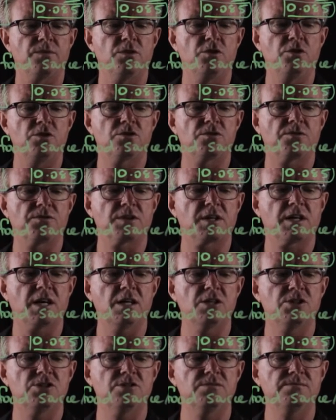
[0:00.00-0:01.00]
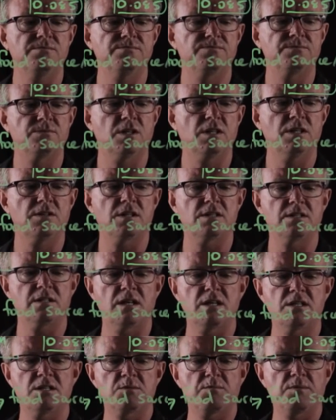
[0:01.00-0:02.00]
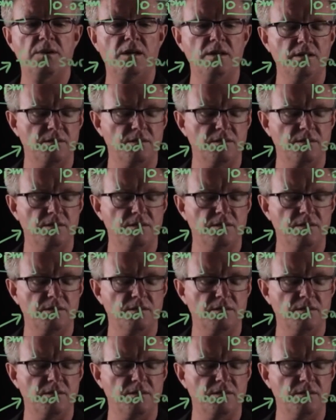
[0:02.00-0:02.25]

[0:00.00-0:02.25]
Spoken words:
eutrophication, right? That's how you spell